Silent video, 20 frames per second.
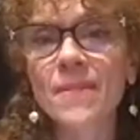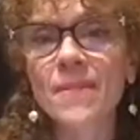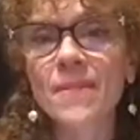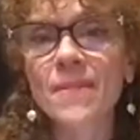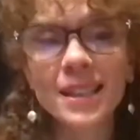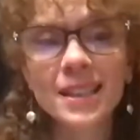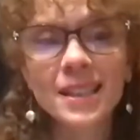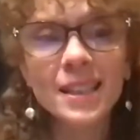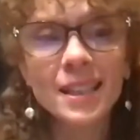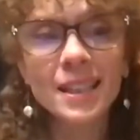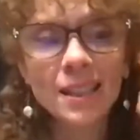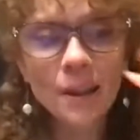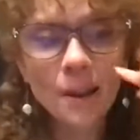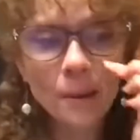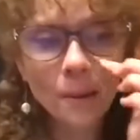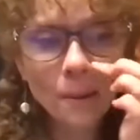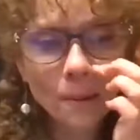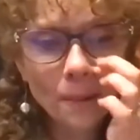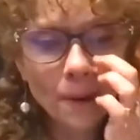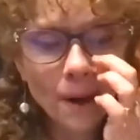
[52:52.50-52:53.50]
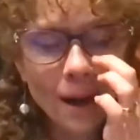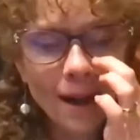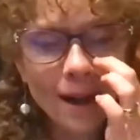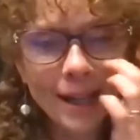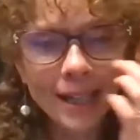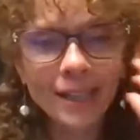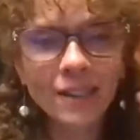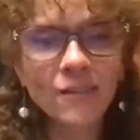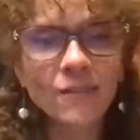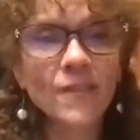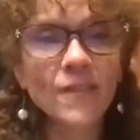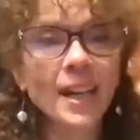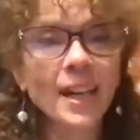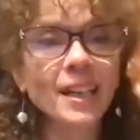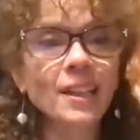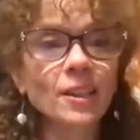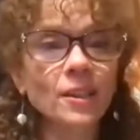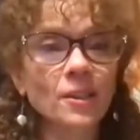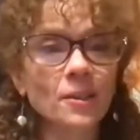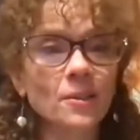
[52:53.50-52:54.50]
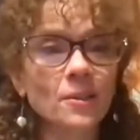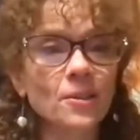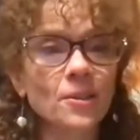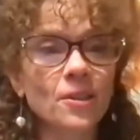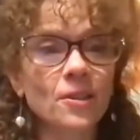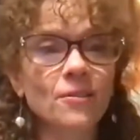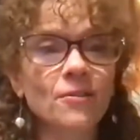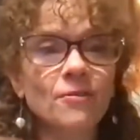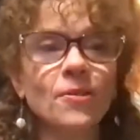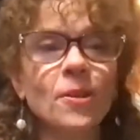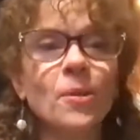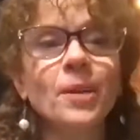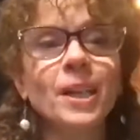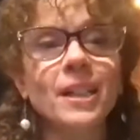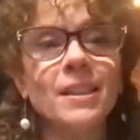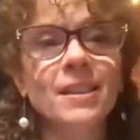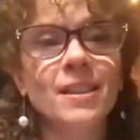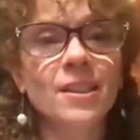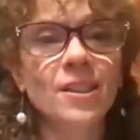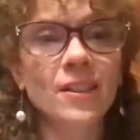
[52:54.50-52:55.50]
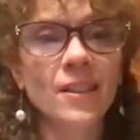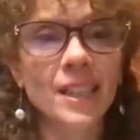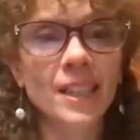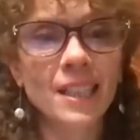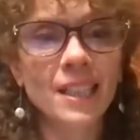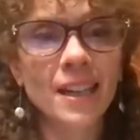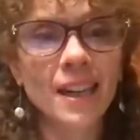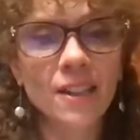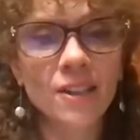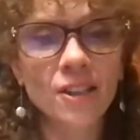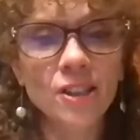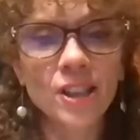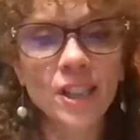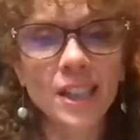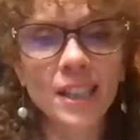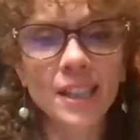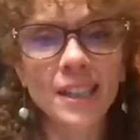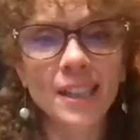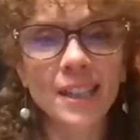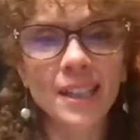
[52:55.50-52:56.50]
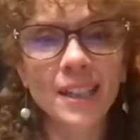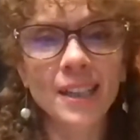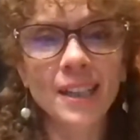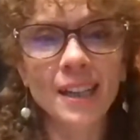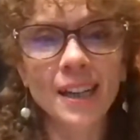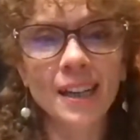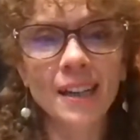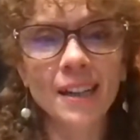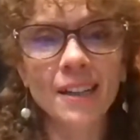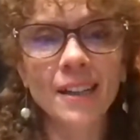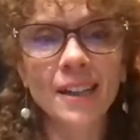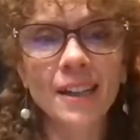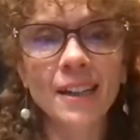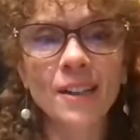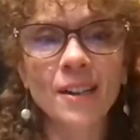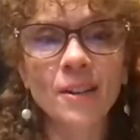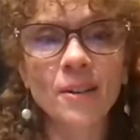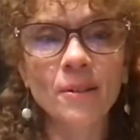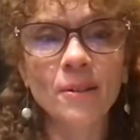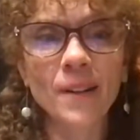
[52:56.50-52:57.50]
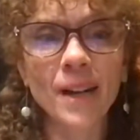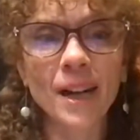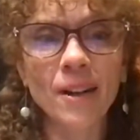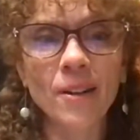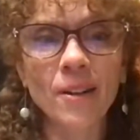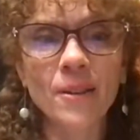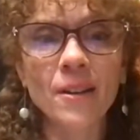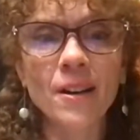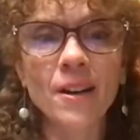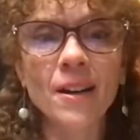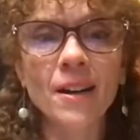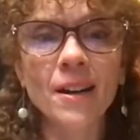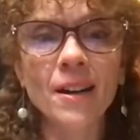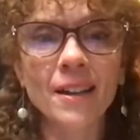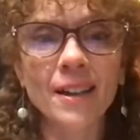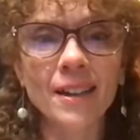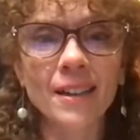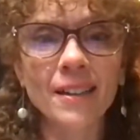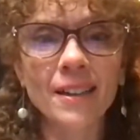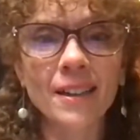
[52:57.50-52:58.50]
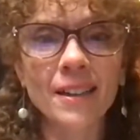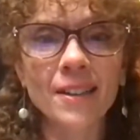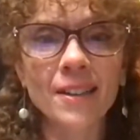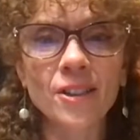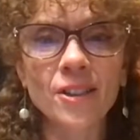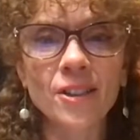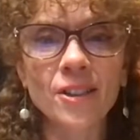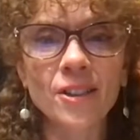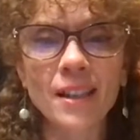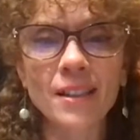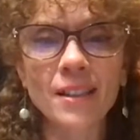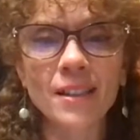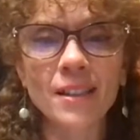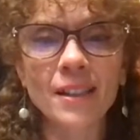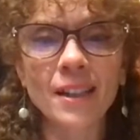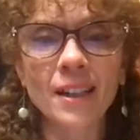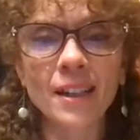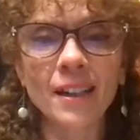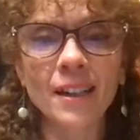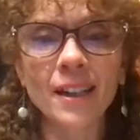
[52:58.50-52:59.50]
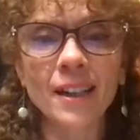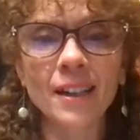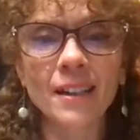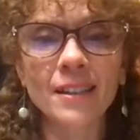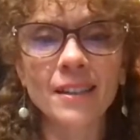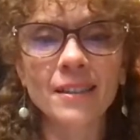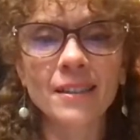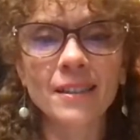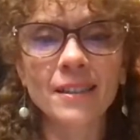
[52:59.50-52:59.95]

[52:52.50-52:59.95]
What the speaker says: And so I invite you to focus your attention in the area around the heart, the chest area.